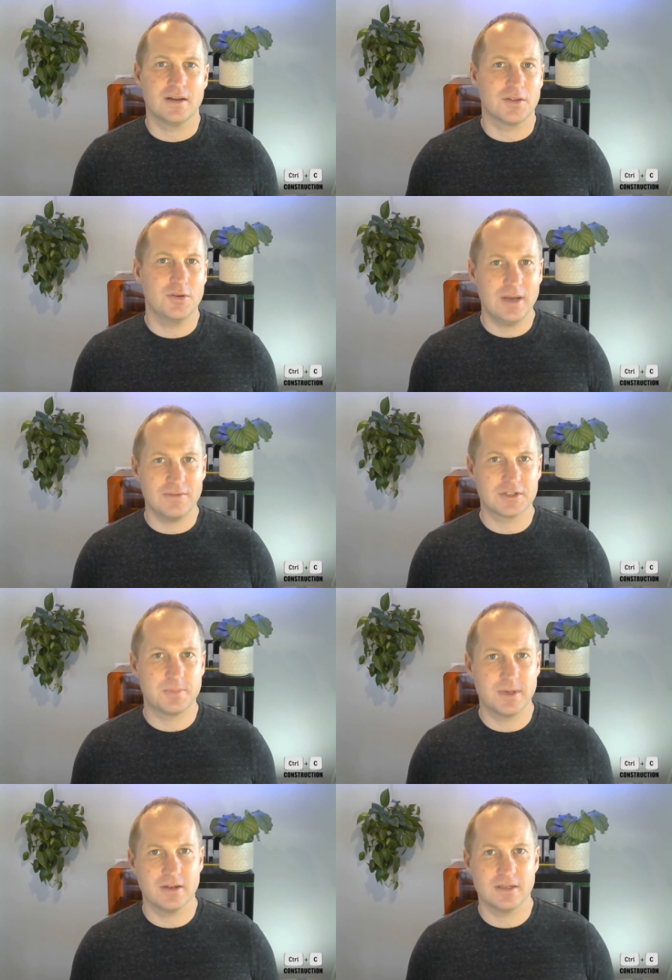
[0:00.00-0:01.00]
You have
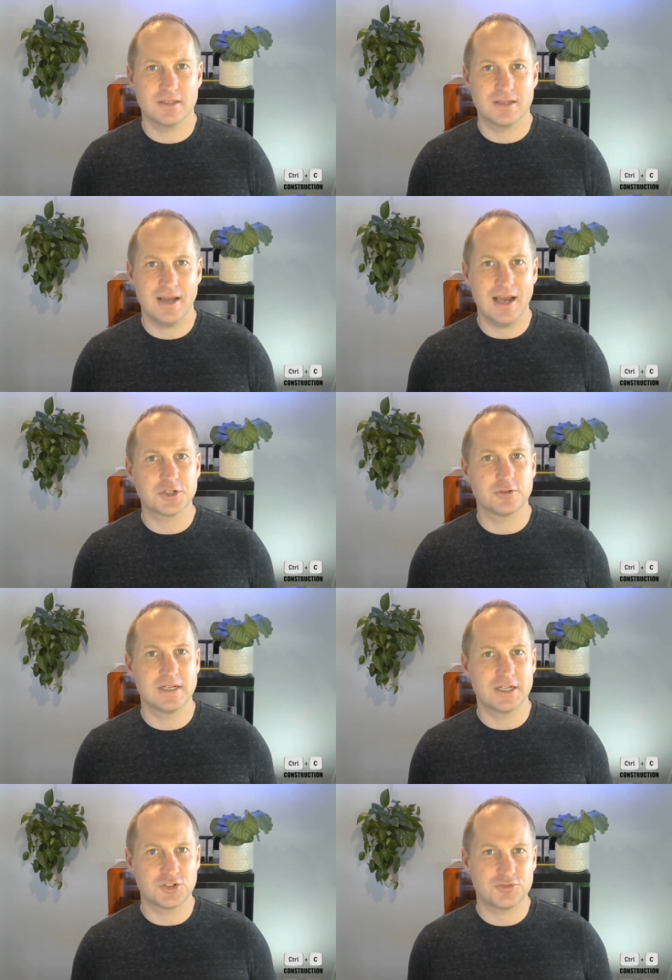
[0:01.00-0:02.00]
experience
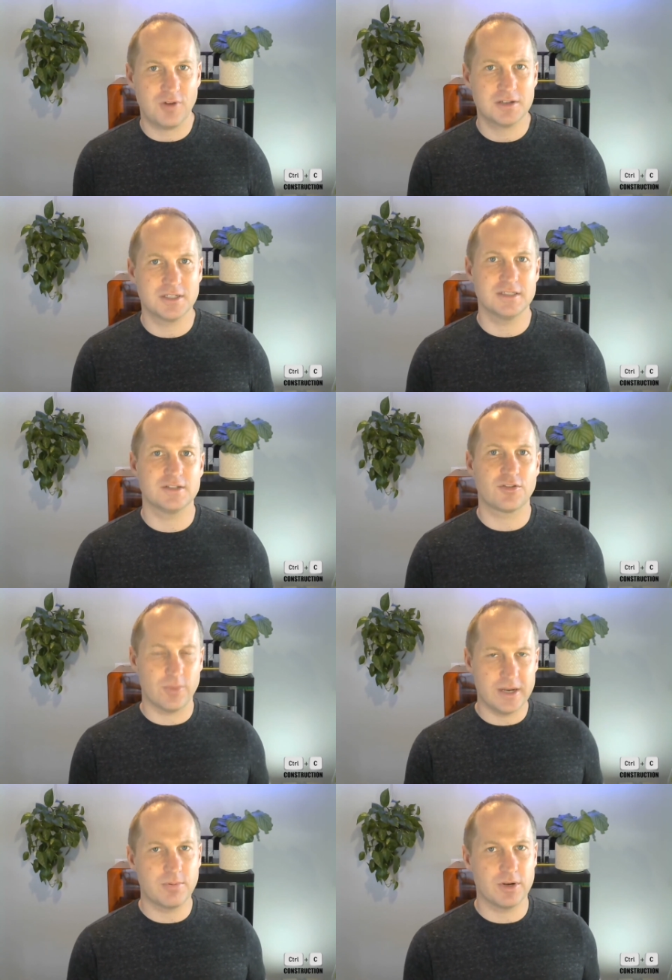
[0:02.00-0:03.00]
actually constructing
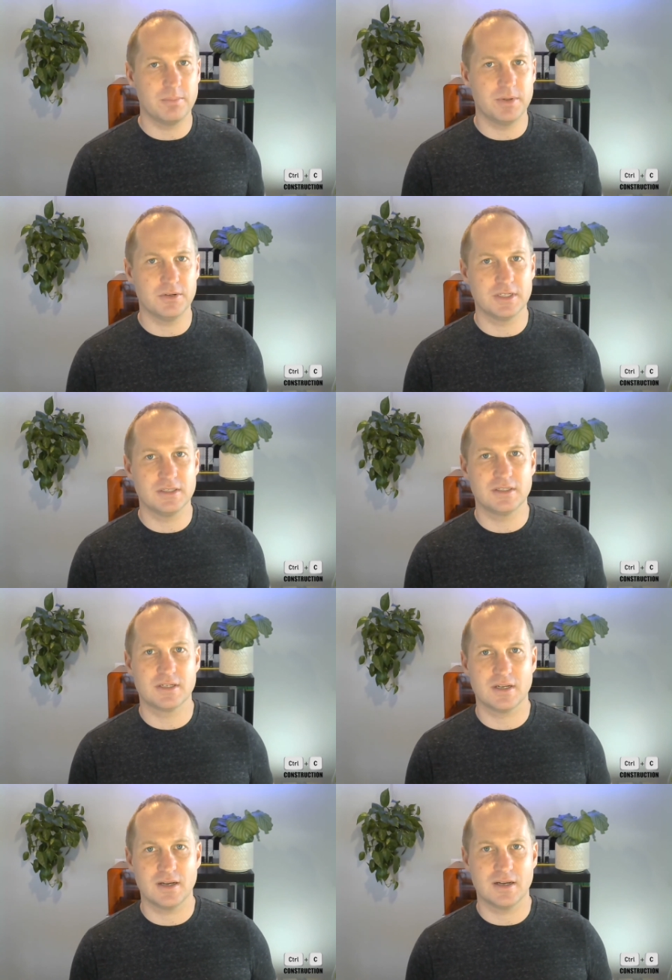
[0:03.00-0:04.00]
3D printed buildings
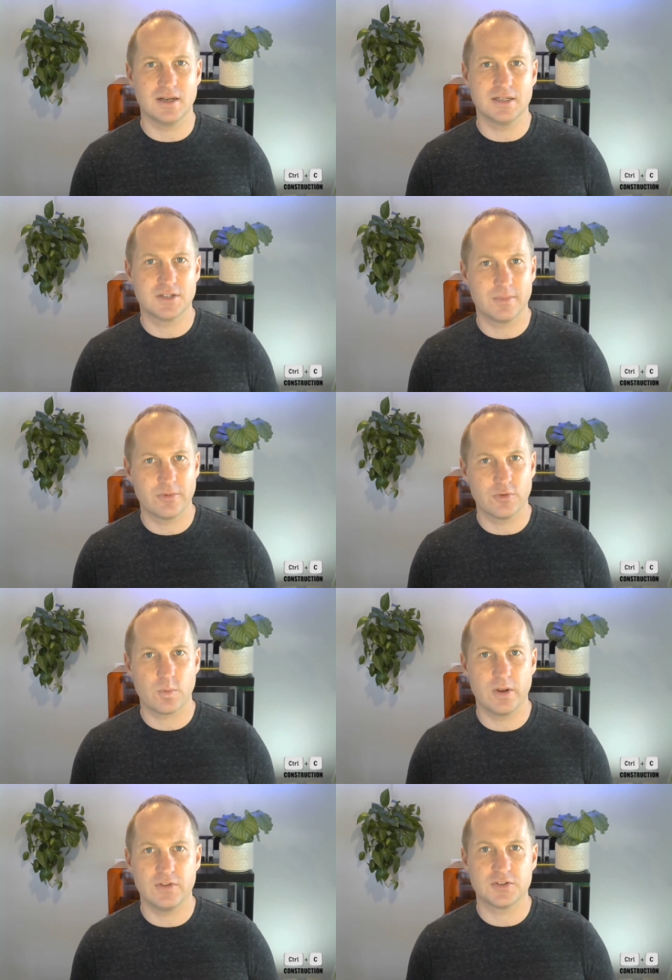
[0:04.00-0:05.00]
in some of your
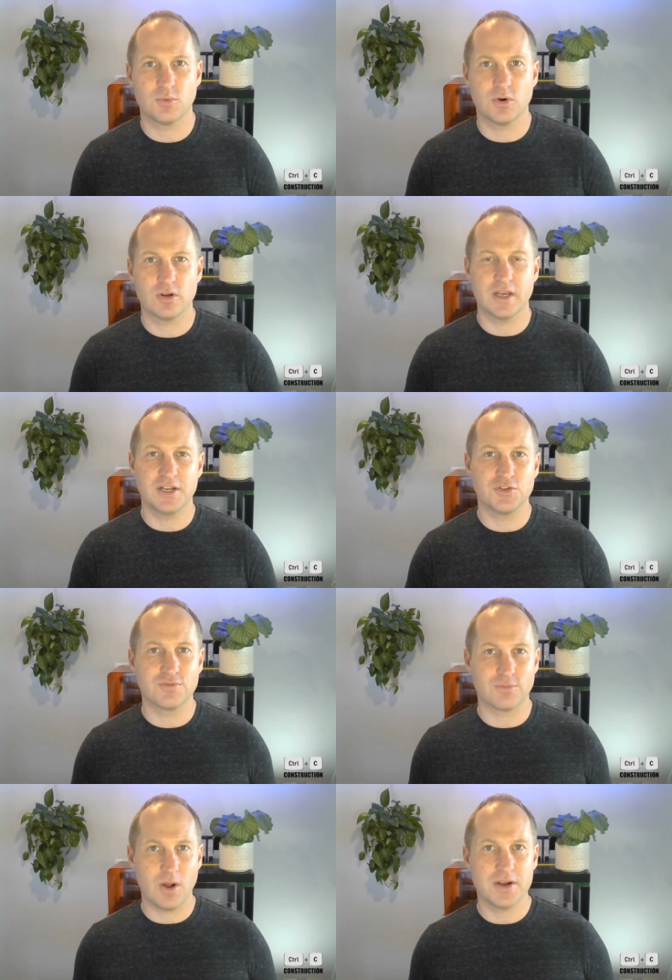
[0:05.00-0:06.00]
previous work, and
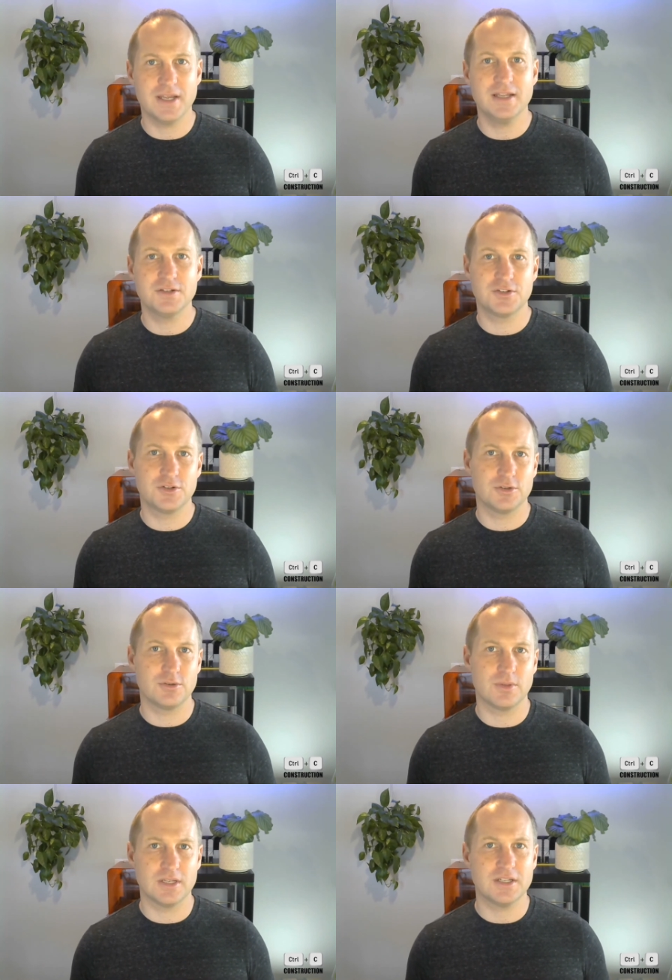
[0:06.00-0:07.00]
you've run
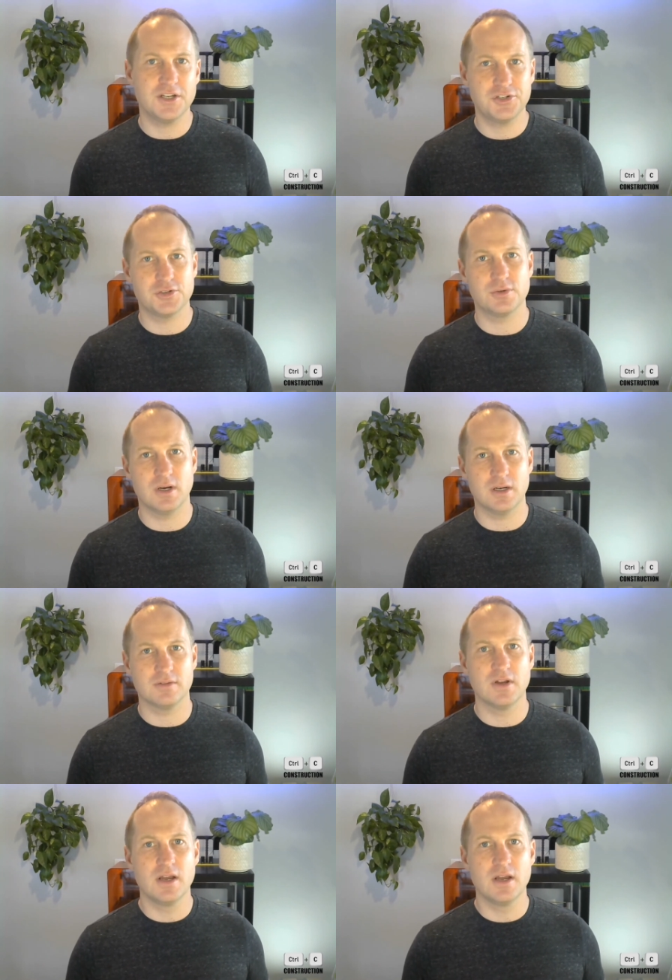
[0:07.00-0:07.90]
into this issue of